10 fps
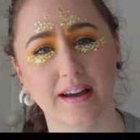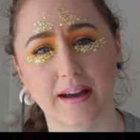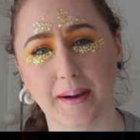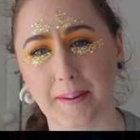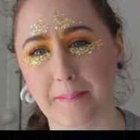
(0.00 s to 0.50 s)

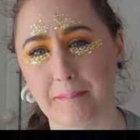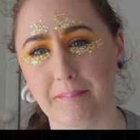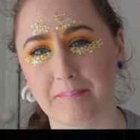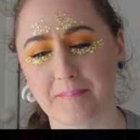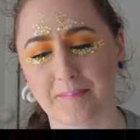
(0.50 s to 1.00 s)

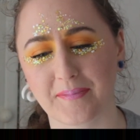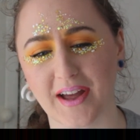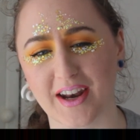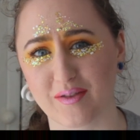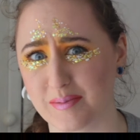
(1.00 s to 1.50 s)
and
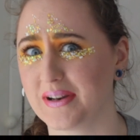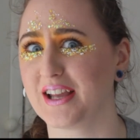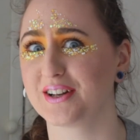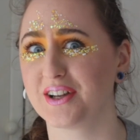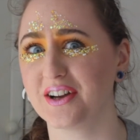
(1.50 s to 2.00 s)
I've been
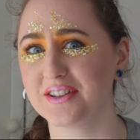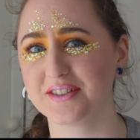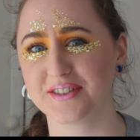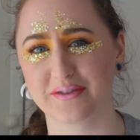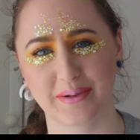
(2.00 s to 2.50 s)
playing
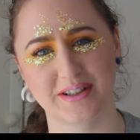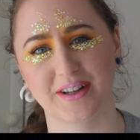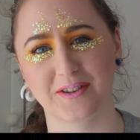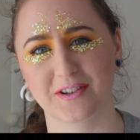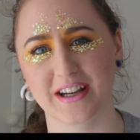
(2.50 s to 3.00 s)
tons of Witcher
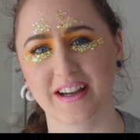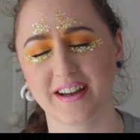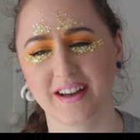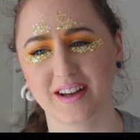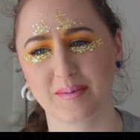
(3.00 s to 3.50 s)
3
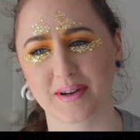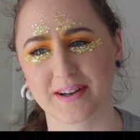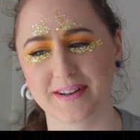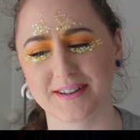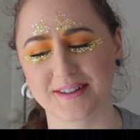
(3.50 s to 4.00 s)

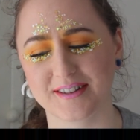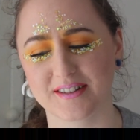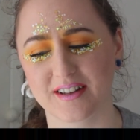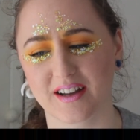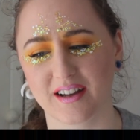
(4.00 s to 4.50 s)
because,
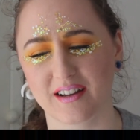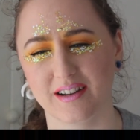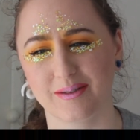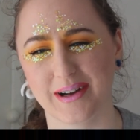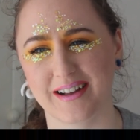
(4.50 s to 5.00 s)

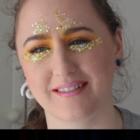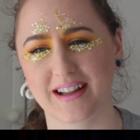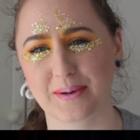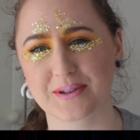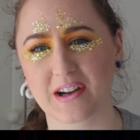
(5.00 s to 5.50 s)
well,
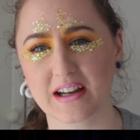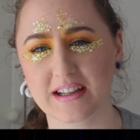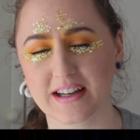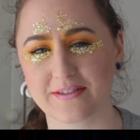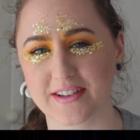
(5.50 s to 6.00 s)
I was trying to
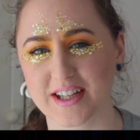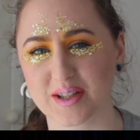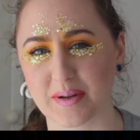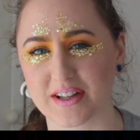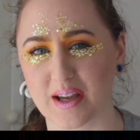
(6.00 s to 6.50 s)
get it
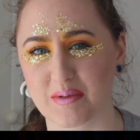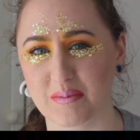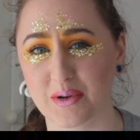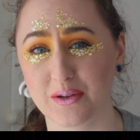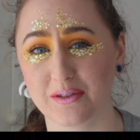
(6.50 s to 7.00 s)
finished by the time we
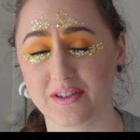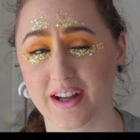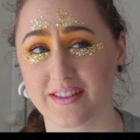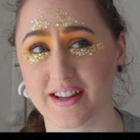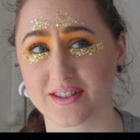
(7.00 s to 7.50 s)
moved,
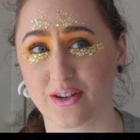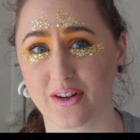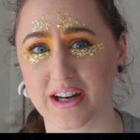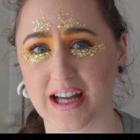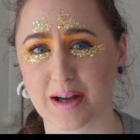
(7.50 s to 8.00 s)
and that's not
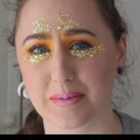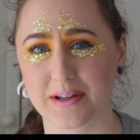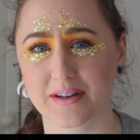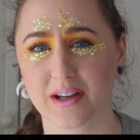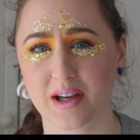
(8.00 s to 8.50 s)
going to
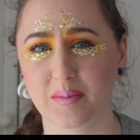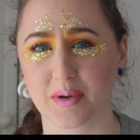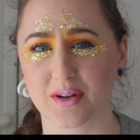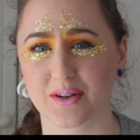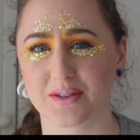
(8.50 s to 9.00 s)
happen
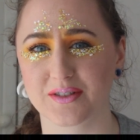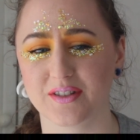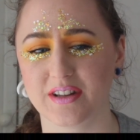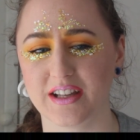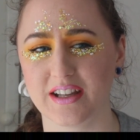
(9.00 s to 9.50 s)
because
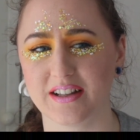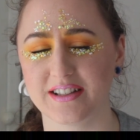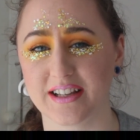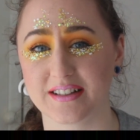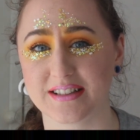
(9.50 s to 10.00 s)
the
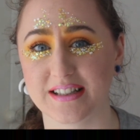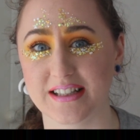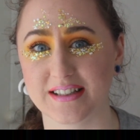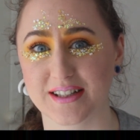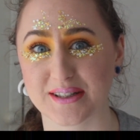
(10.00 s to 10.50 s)

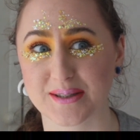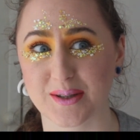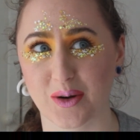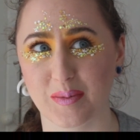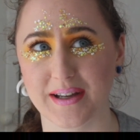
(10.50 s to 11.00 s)
DLCs are
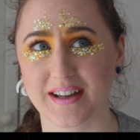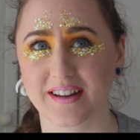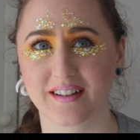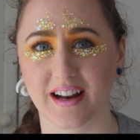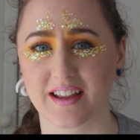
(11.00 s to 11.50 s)
so big,
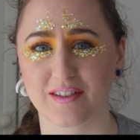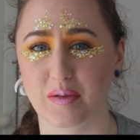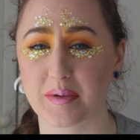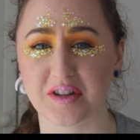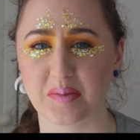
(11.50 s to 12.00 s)
like they're
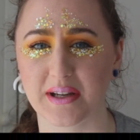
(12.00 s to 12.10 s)
almost as